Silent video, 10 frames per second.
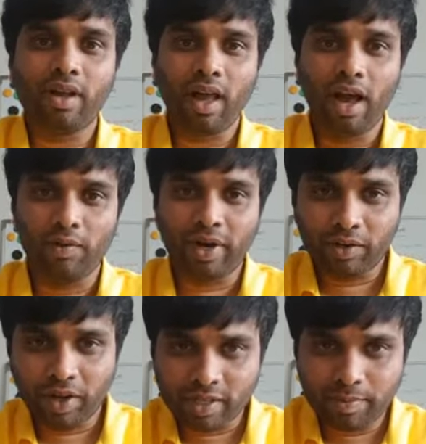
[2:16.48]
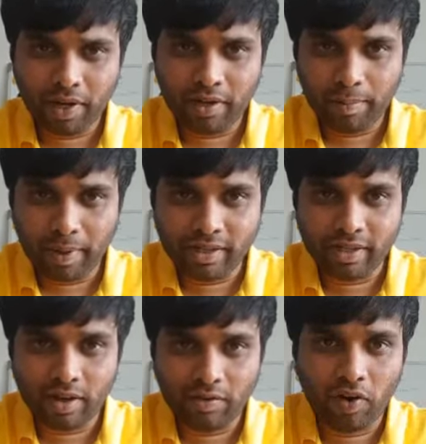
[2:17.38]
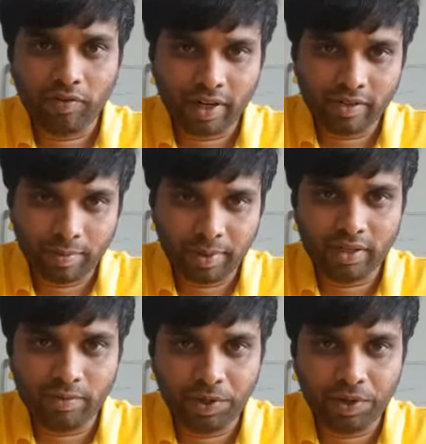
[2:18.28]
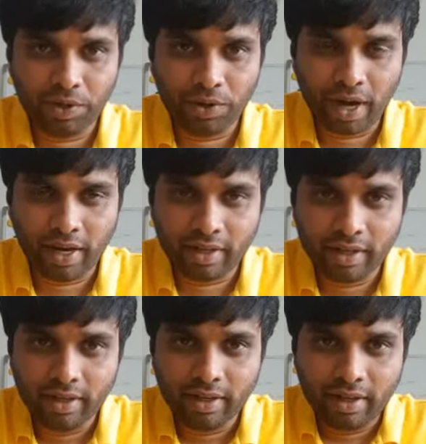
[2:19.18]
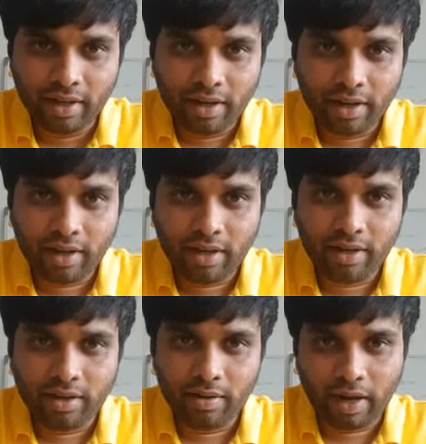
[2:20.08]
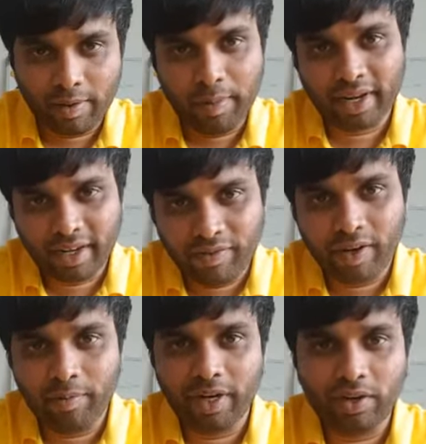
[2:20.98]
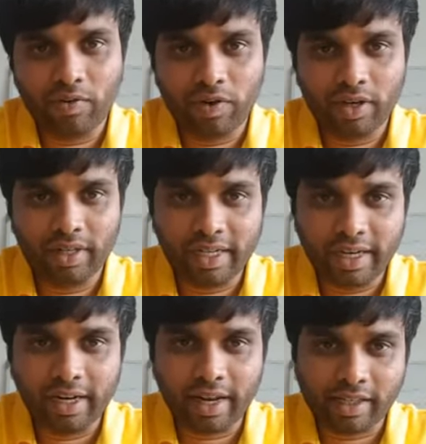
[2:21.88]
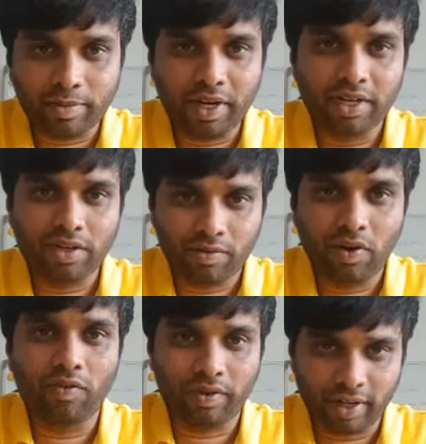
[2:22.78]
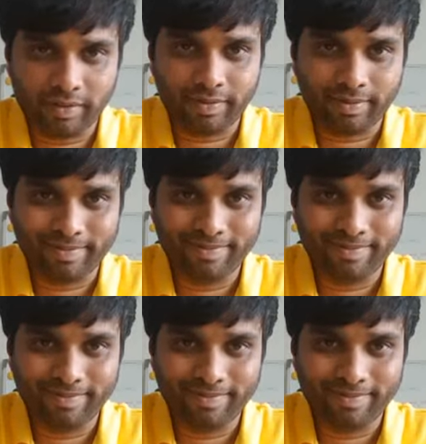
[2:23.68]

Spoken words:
I would like to explain the basics of Hopf transform in this video, and I'll make a different video for detailed explanation of Hopf transform.